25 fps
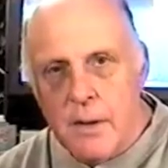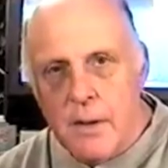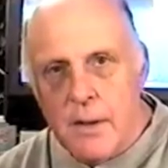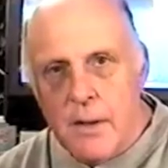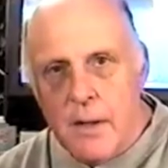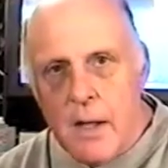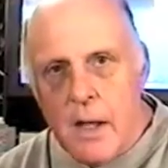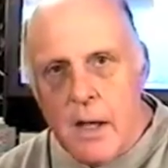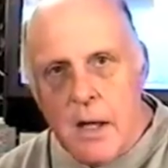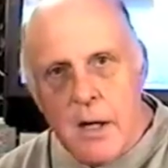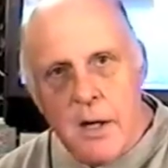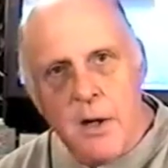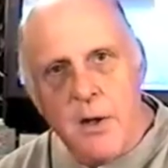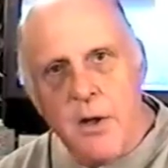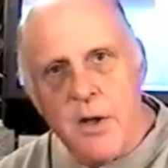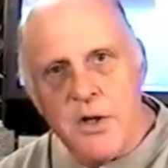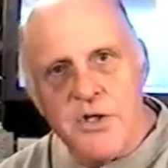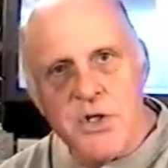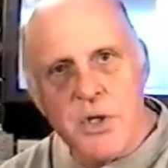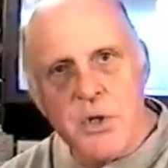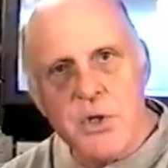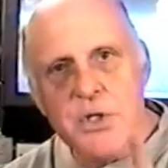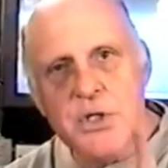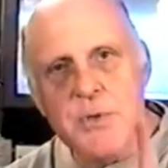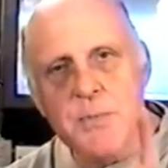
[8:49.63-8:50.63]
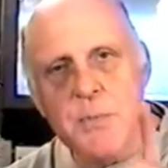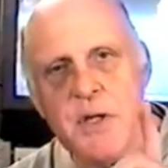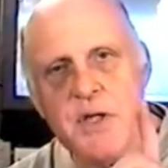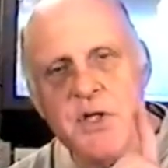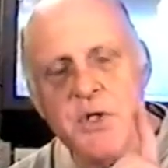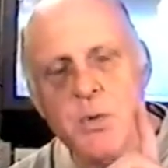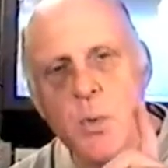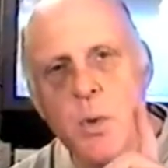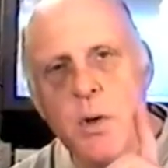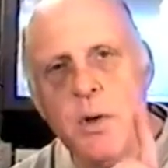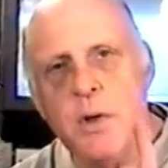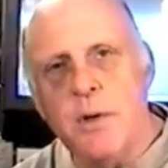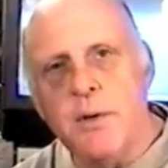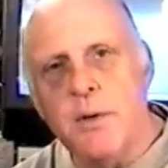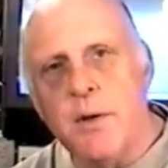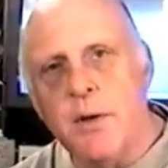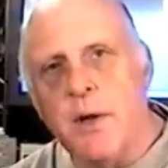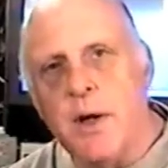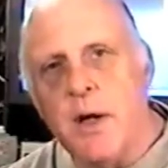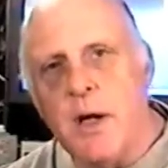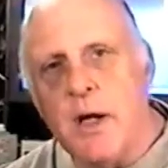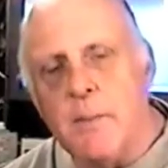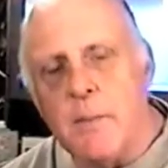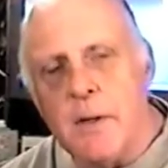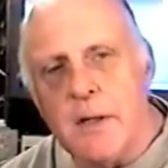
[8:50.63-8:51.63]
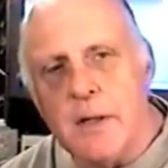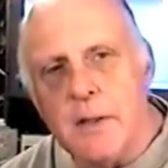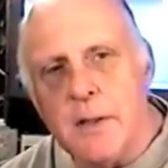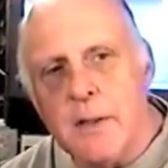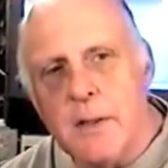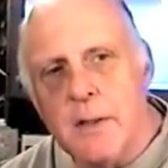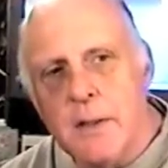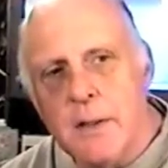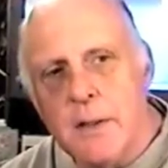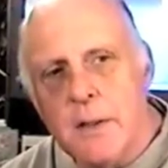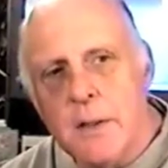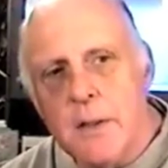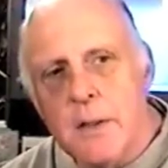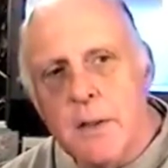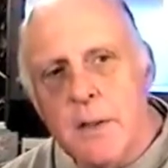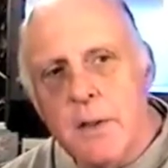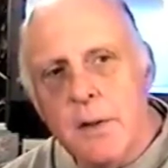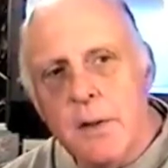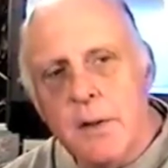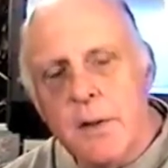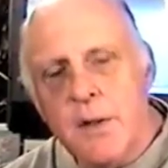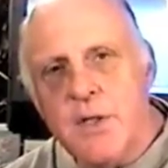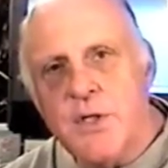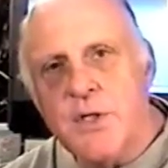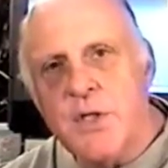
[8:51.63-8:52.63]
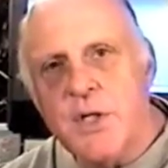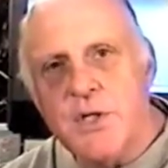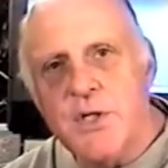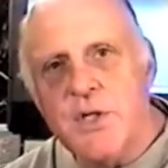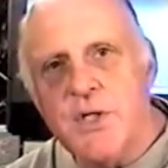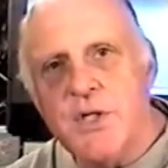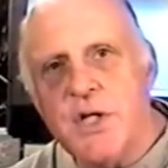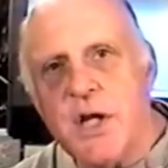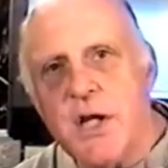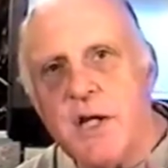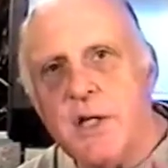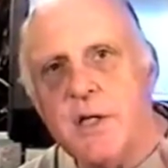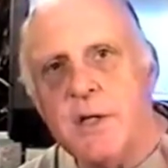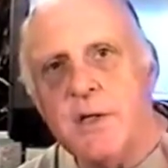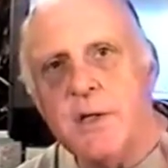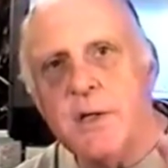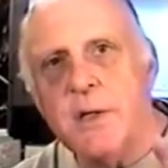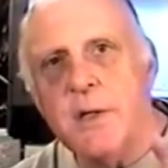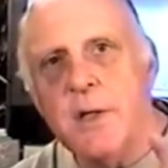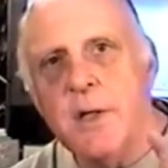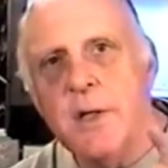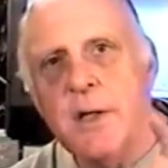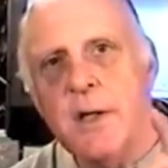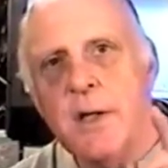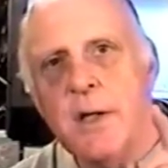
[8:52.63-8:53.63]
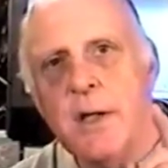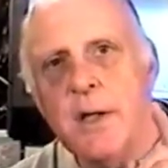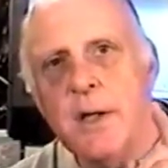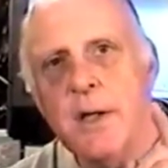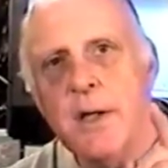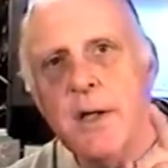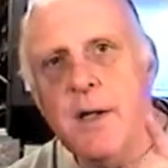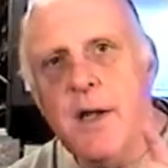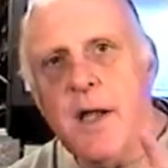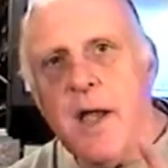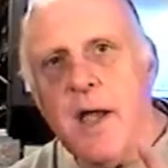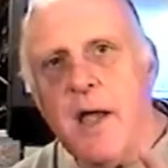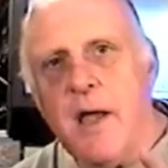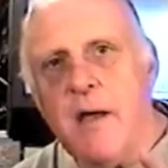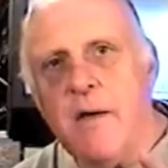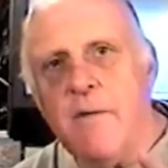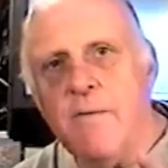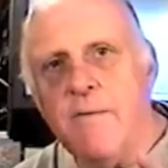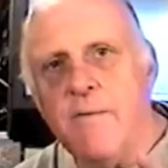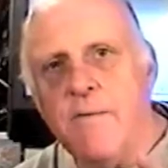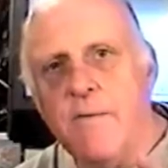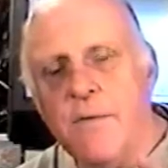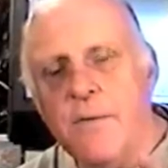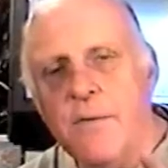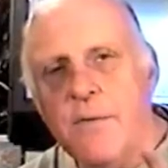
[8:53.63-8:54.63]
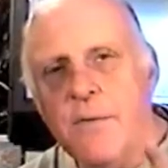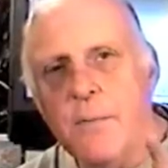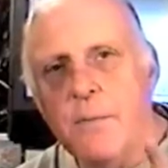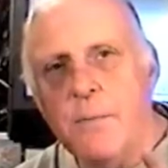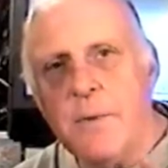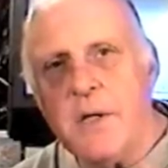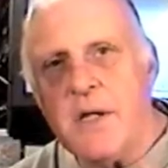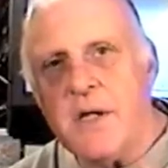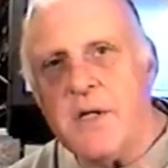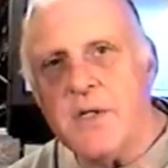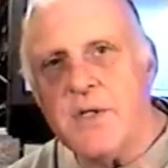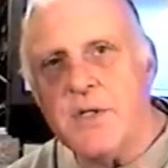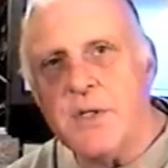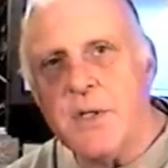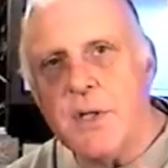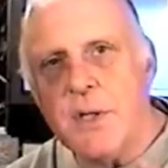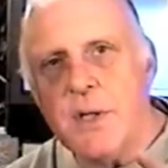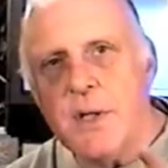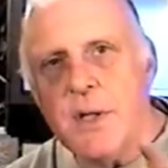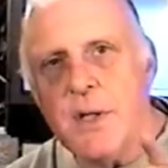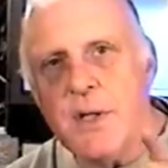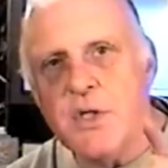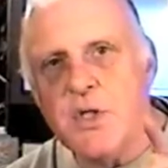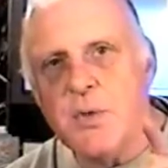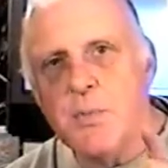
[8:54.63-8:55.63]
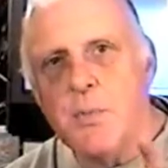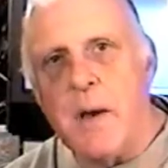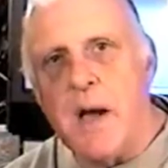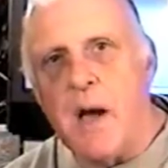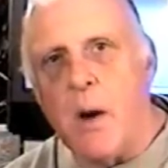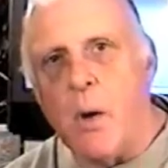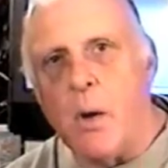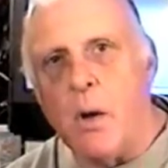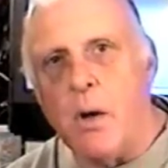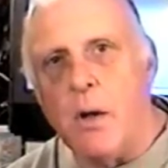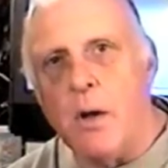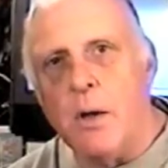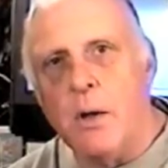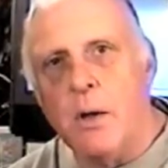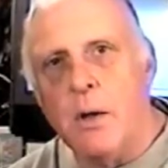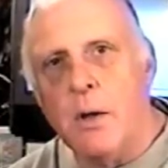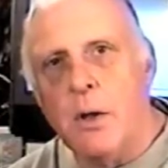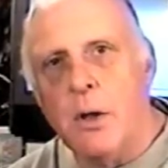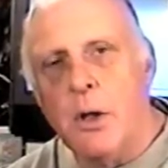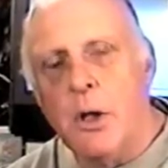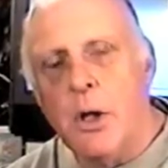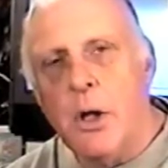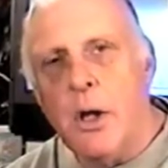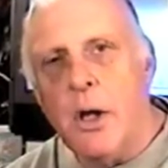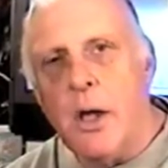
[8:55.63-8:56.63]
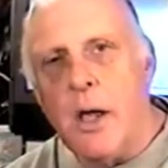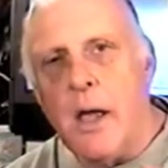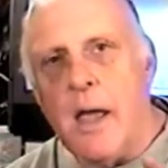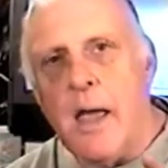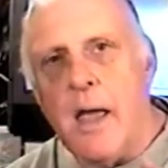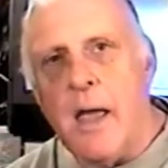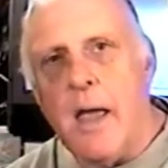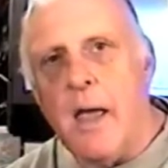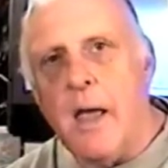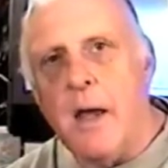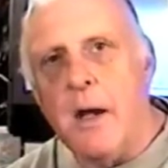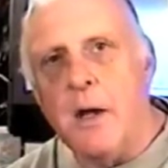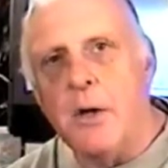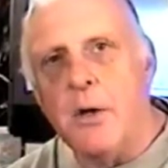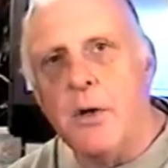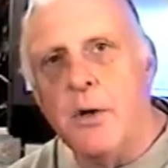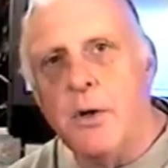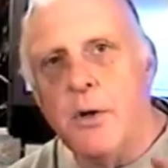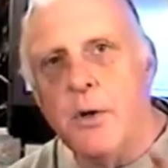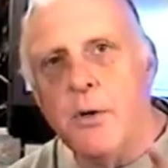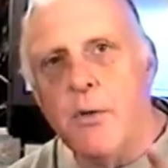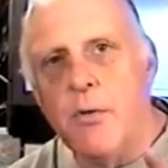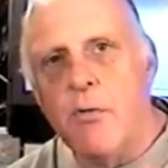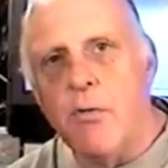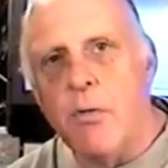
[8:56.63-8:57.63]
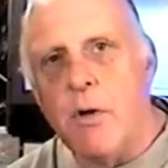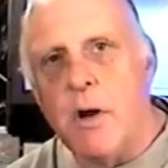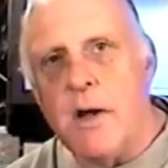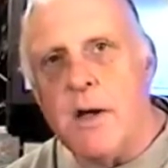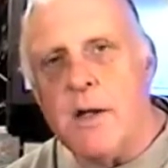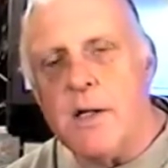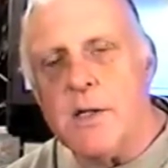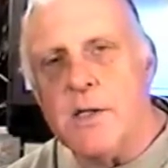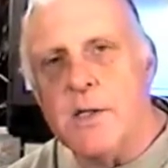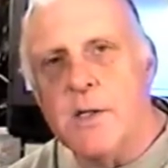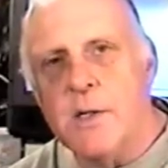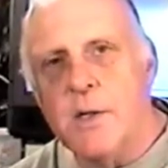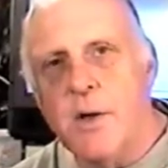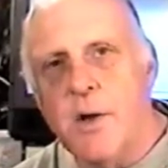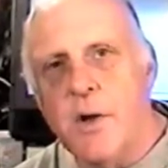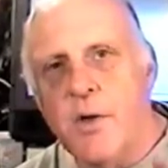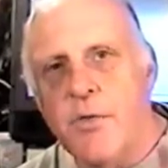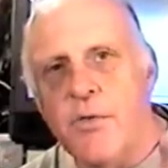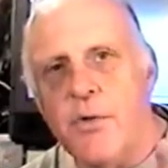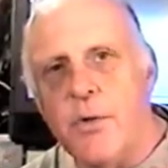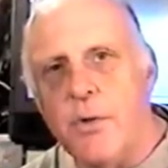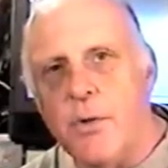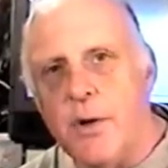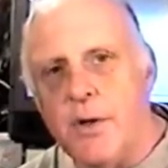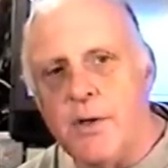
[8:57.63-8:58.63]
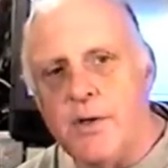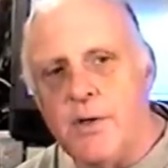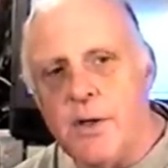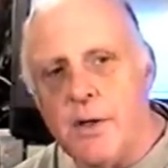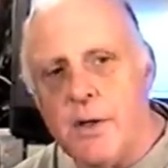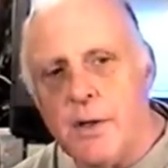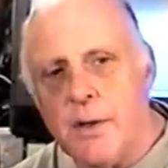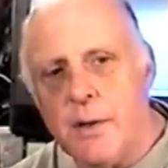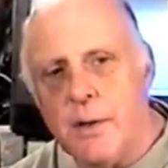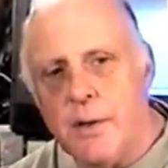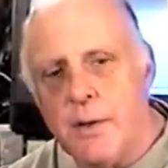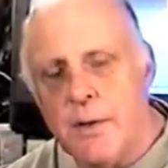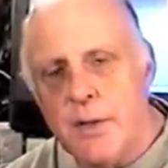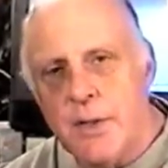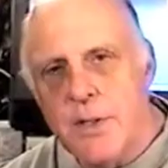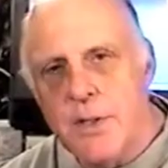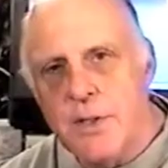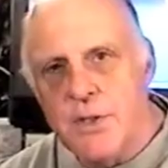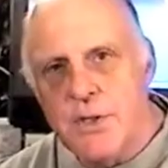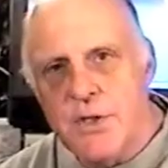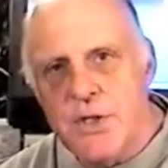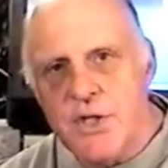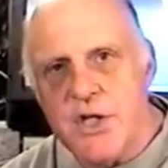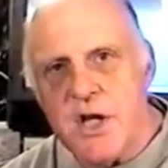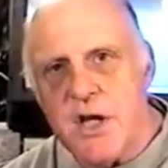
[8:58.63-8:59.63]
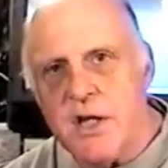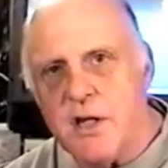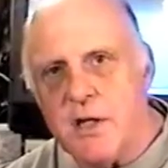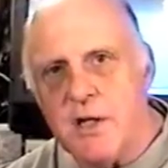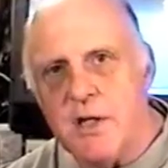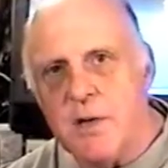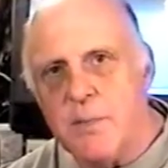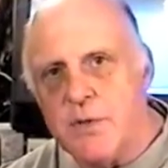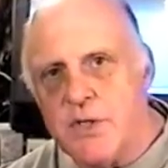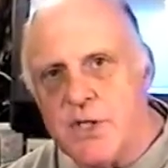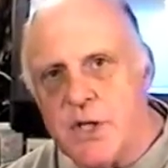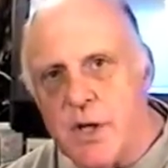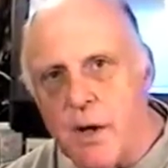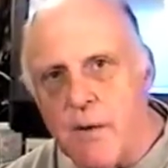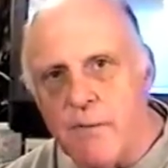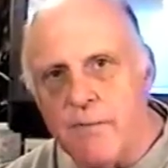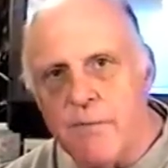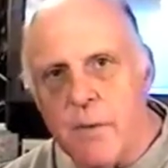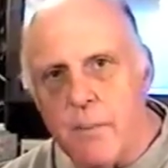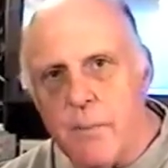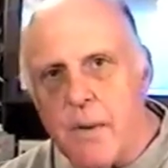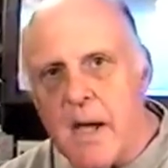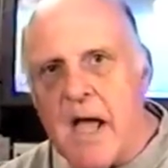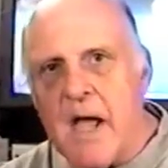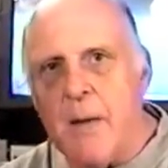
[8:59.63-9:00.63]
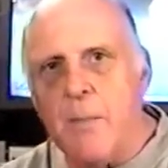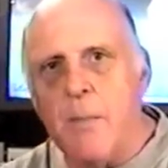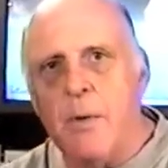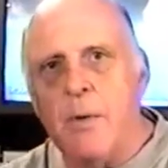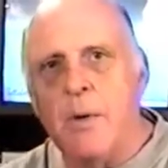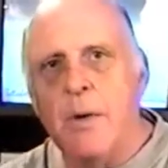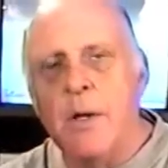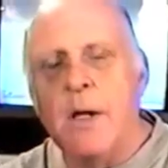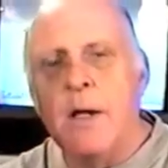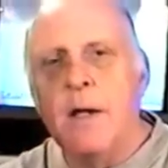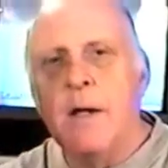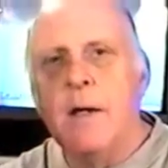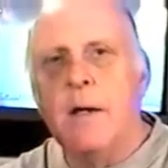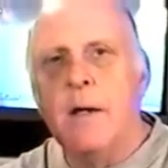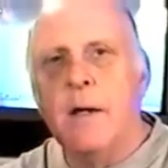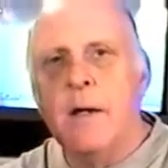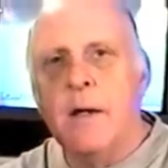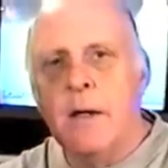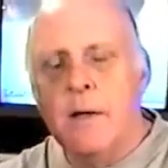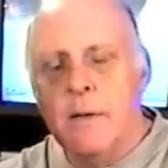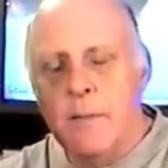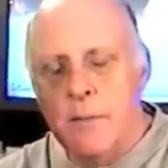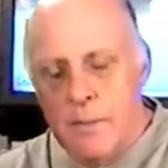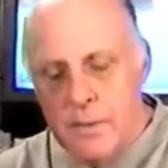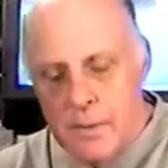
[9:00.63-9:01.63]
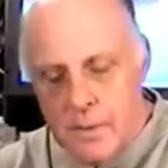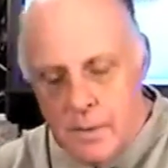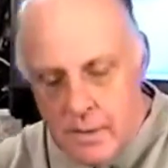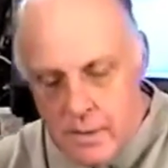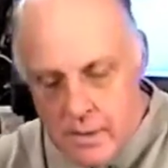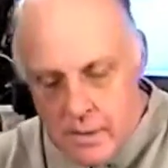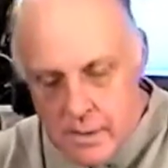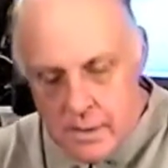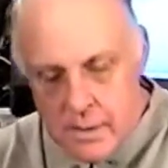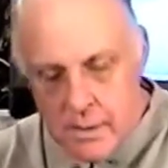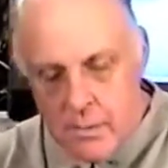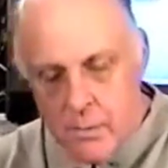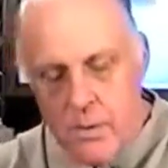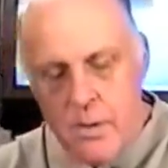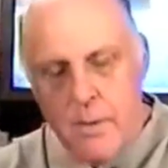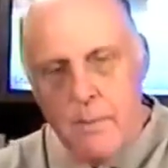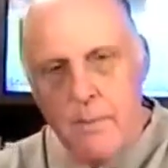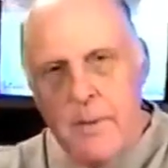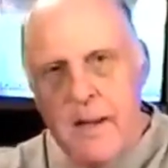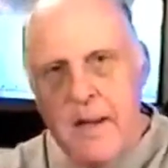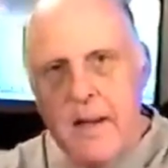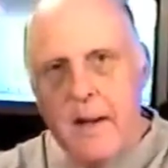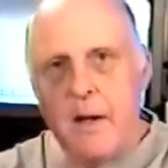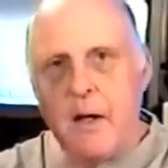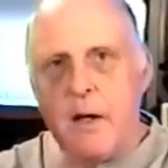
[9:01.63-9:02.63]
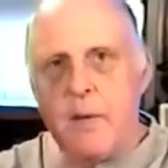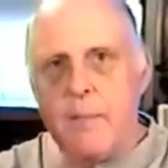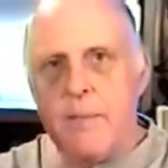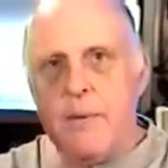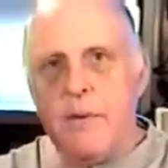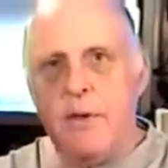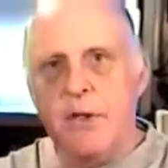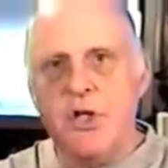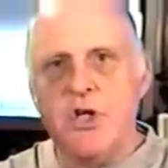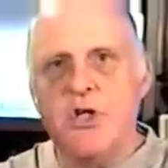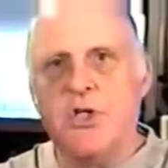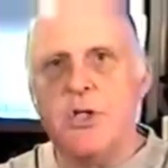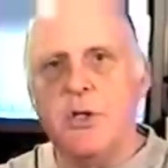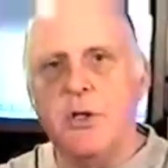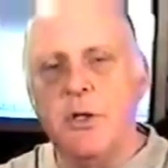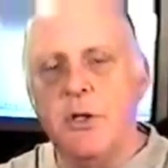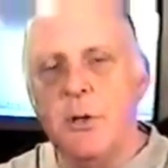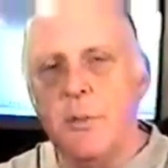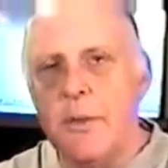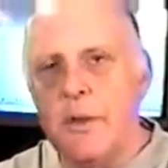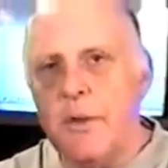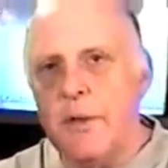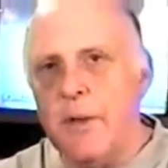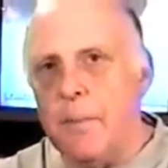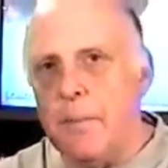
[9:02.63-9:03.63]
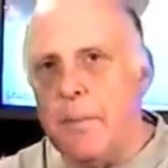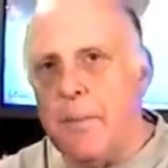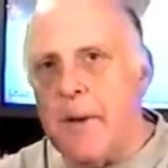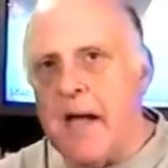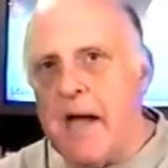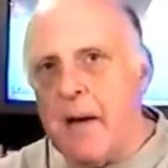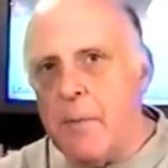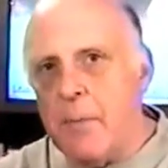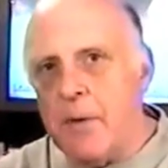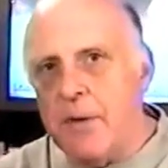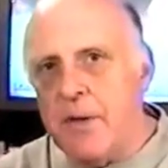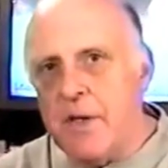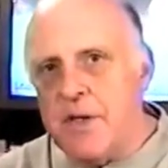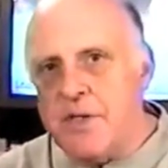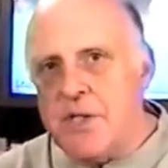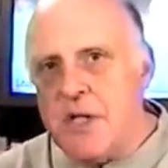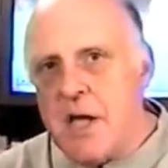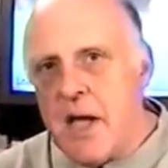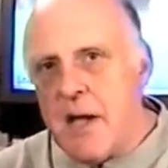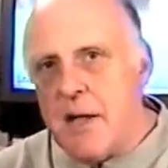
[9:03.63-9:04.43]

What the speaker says: And it also makes one other comment. It says Satan gave the beast its power and great authority. Satan himself. The Bible, I want to back up here just a little bit. The Bible does not